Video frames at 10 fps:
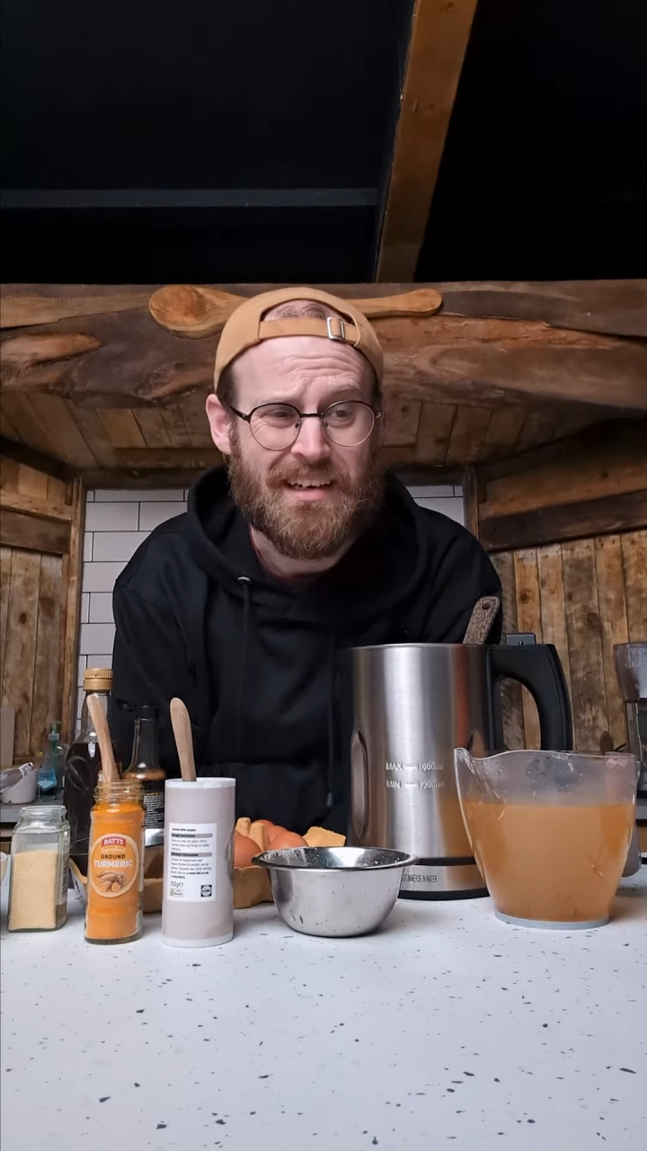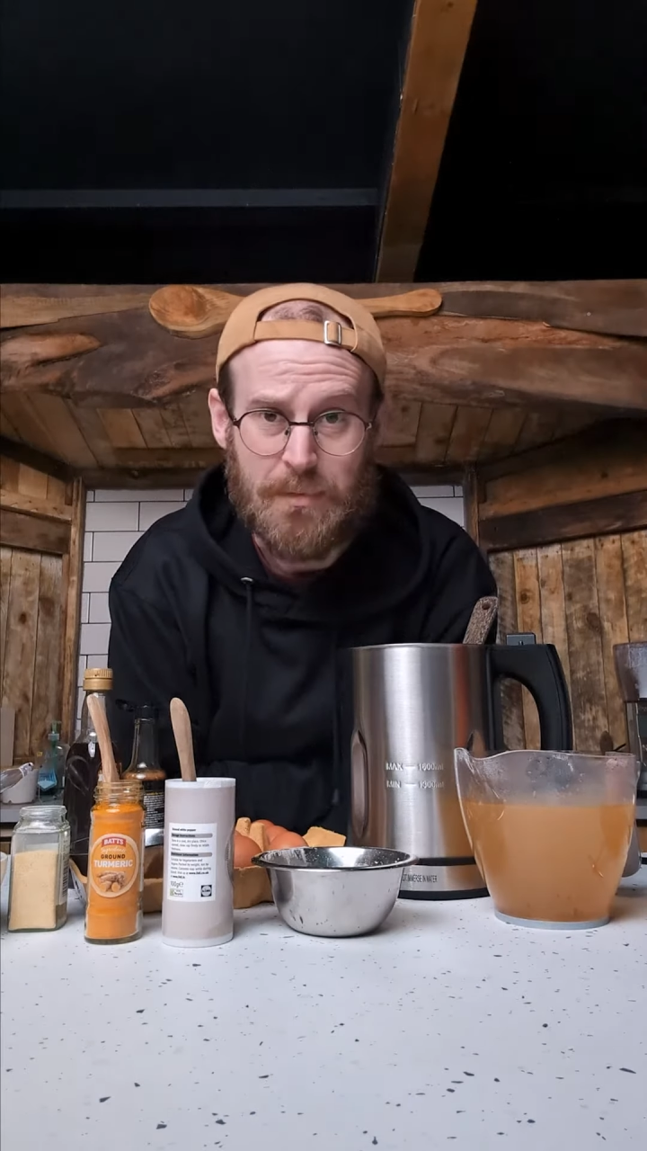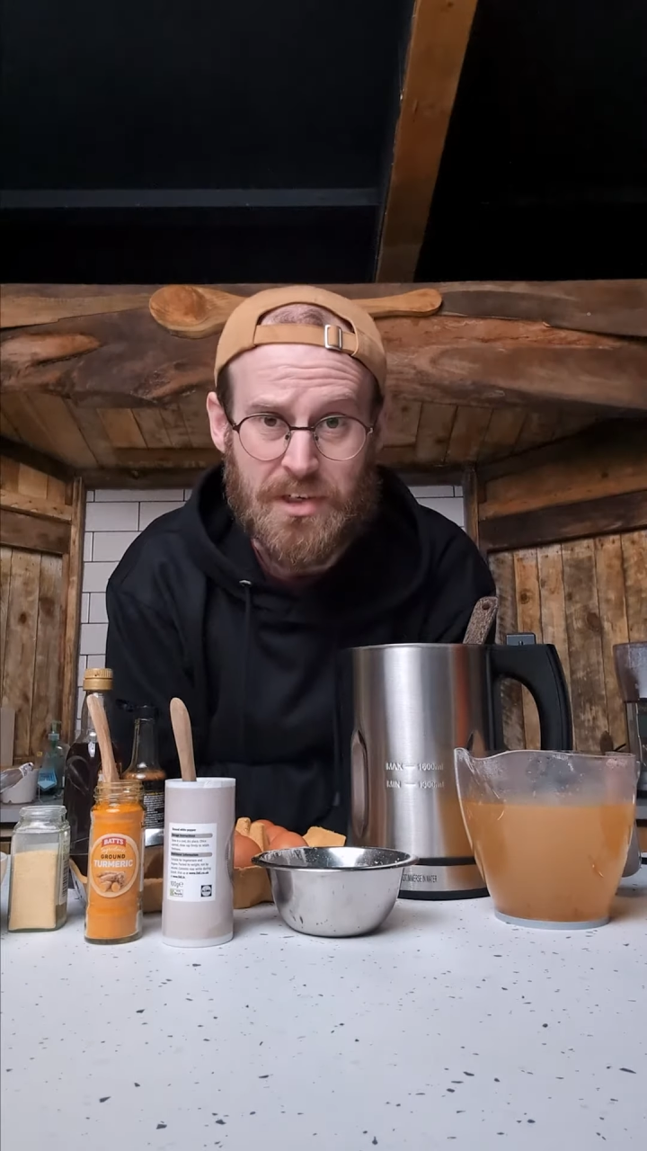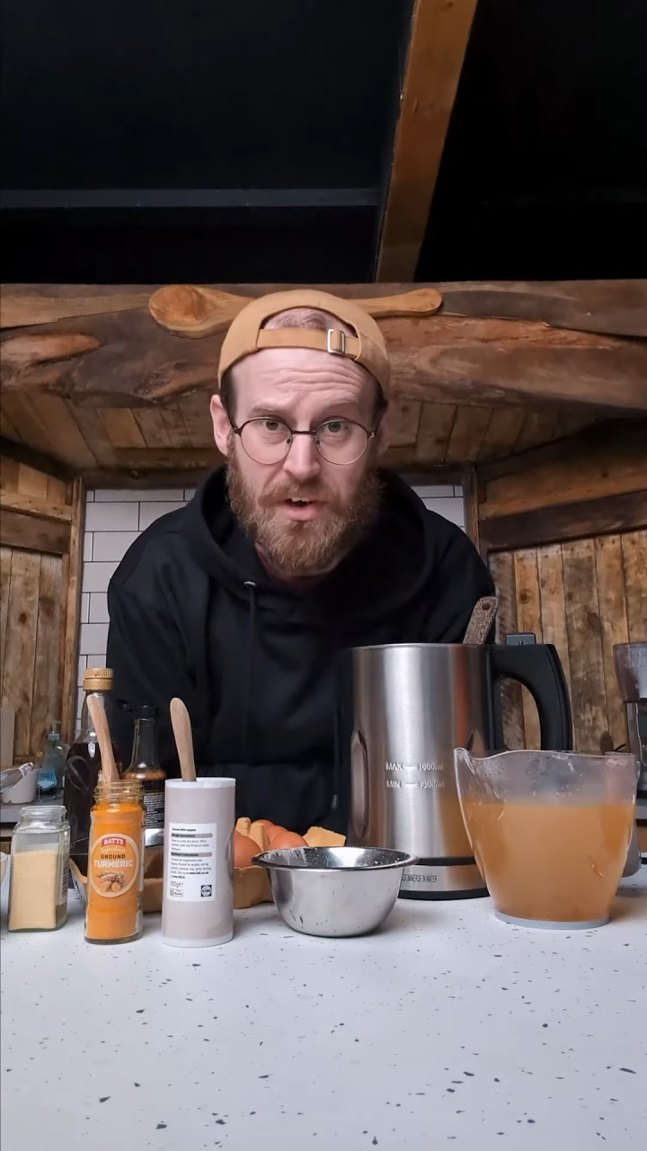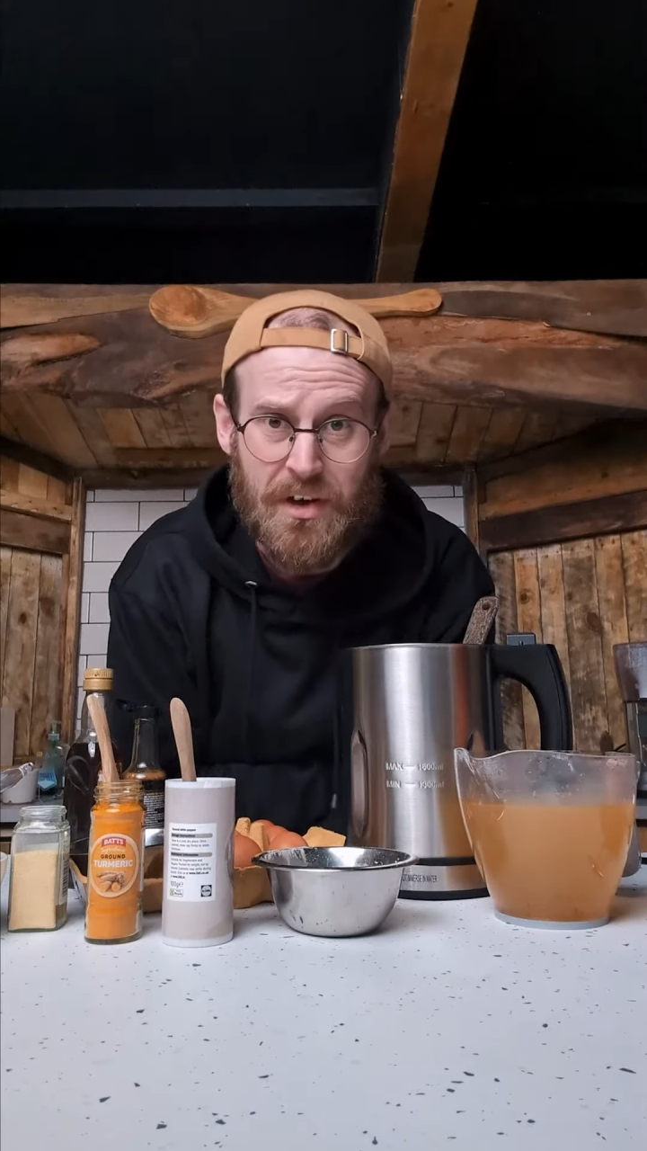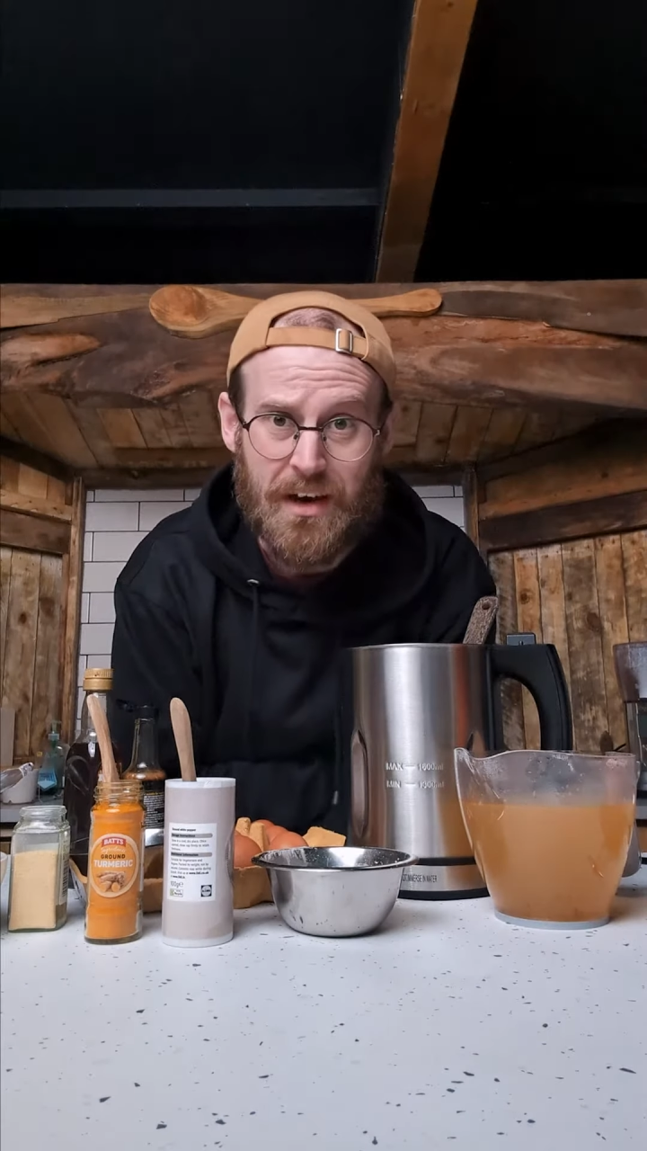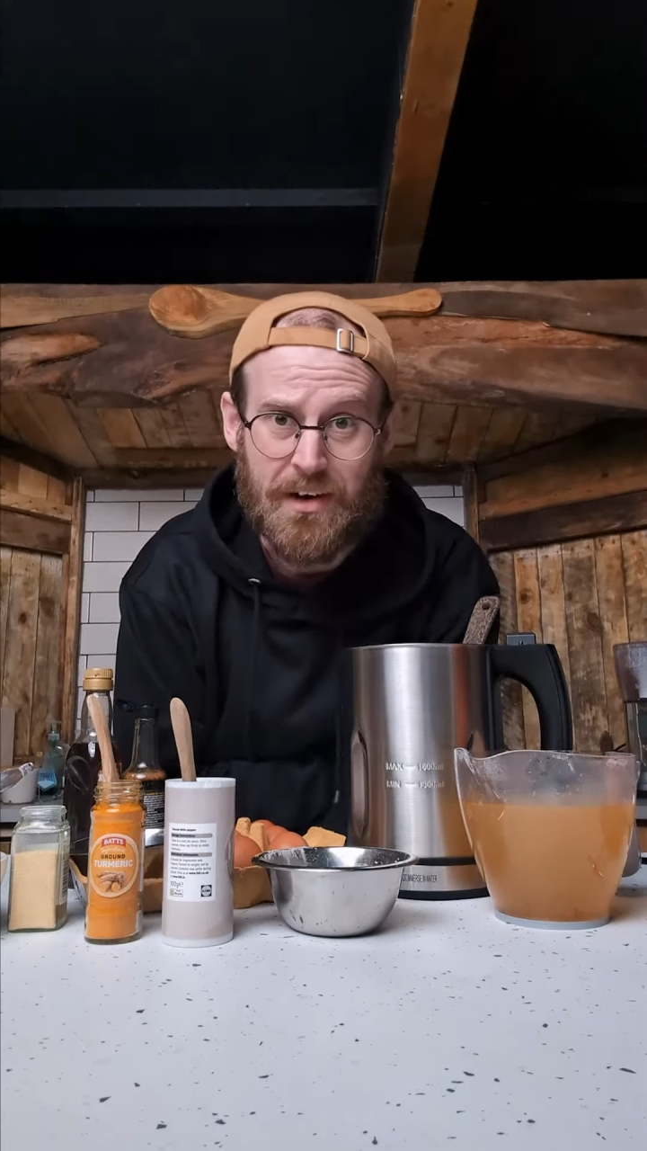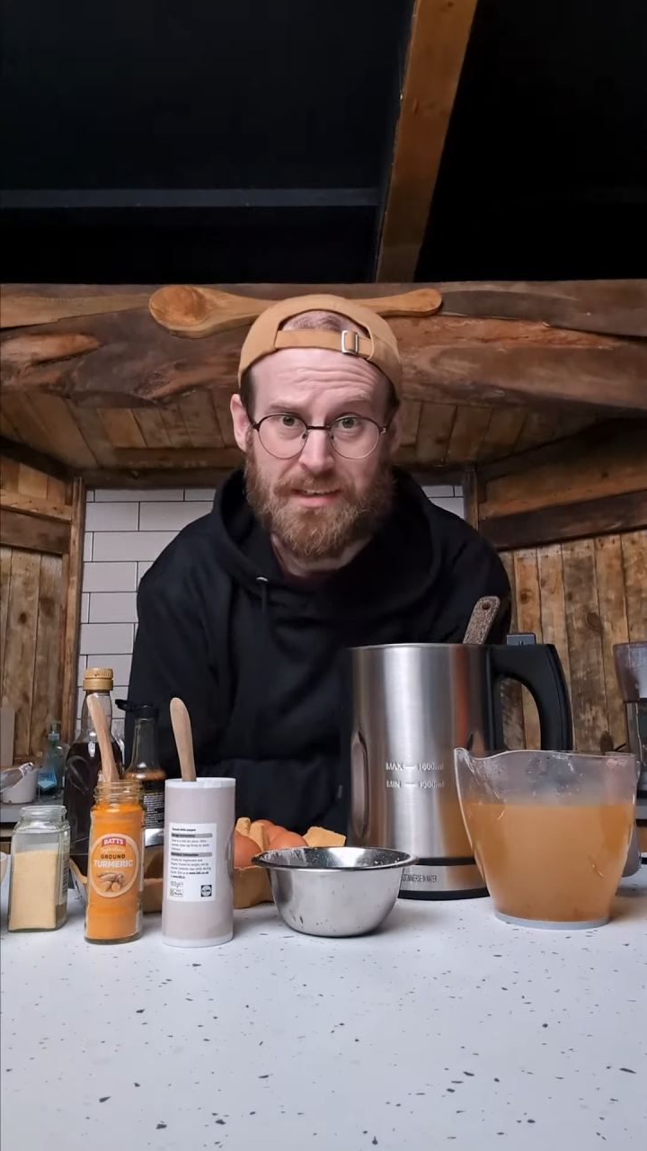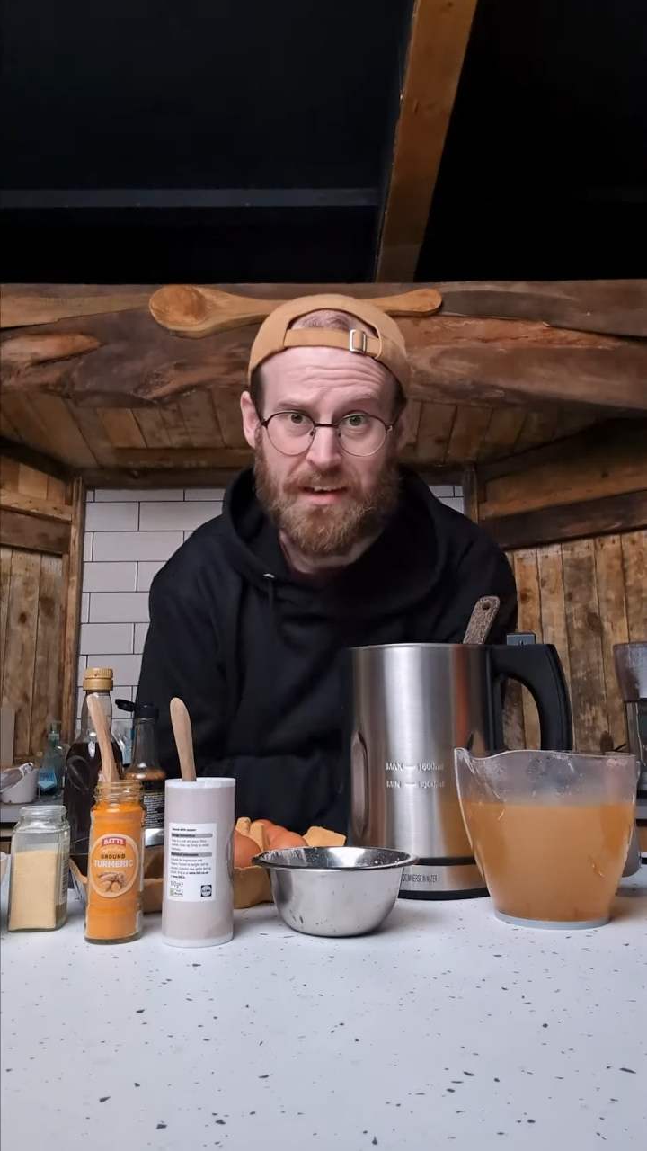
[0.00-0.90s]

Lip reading: Let me show you how it's